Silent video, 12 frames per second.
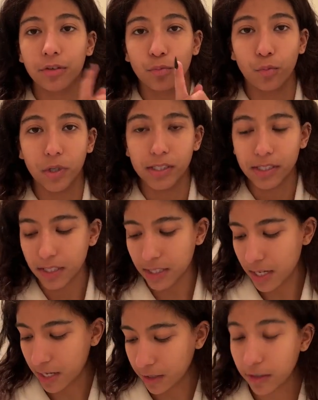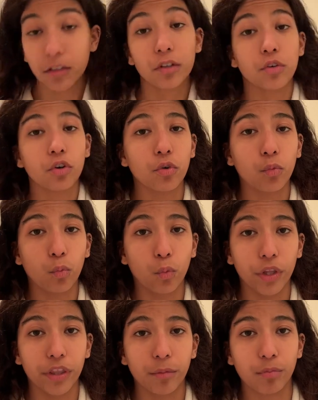once again
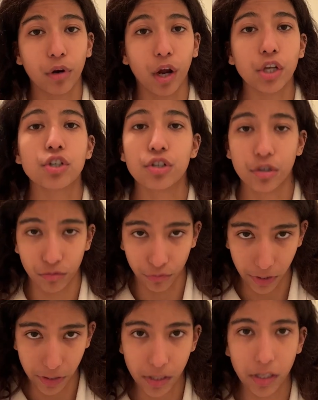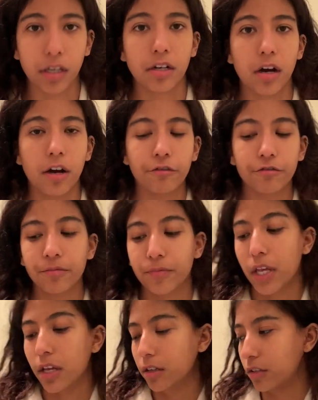with the brush, rinsing it off.
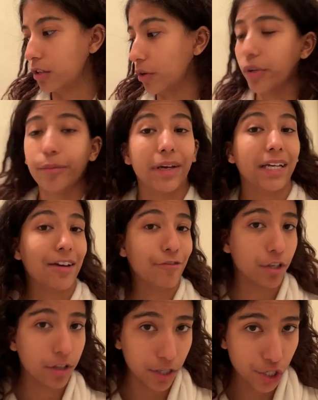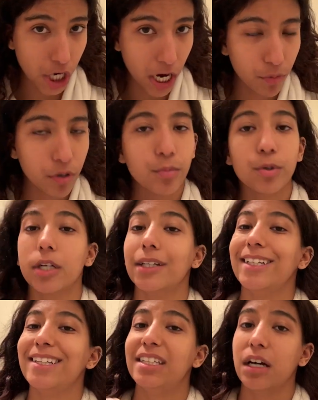So in my everything shower, we're
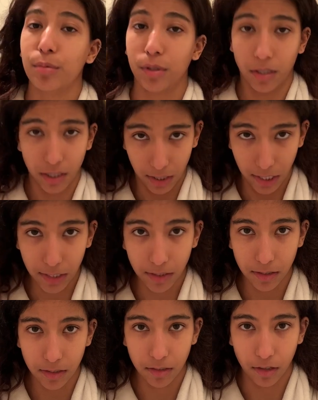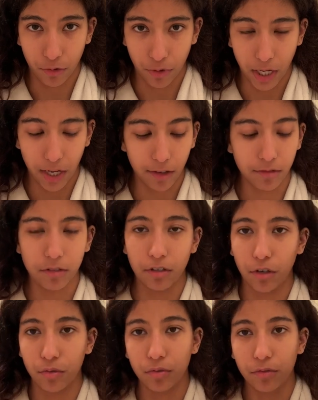gonna double cleanse, okay?
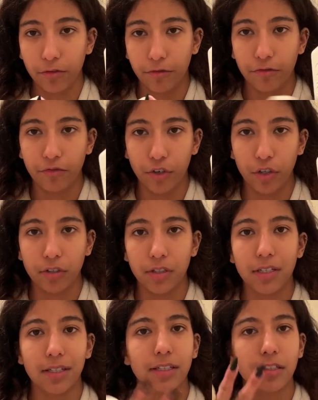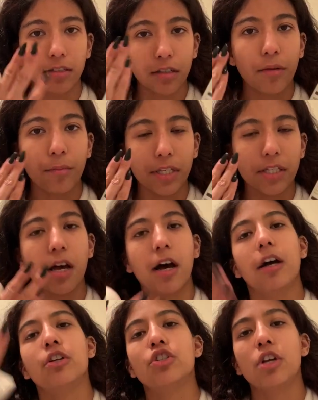So first this,
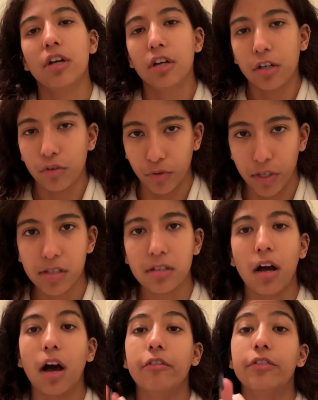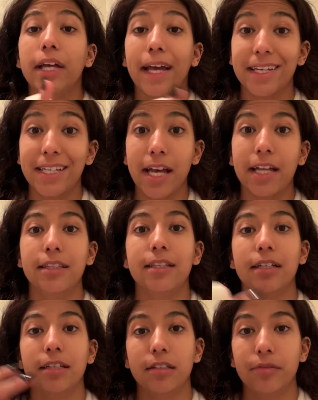massage, rinse off again
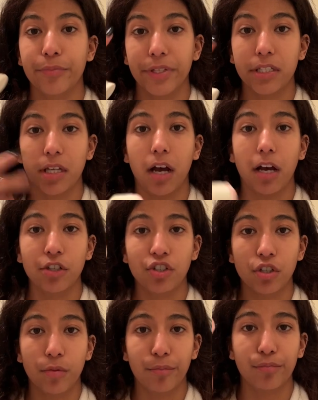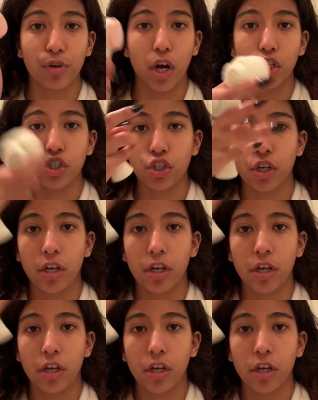this massage brush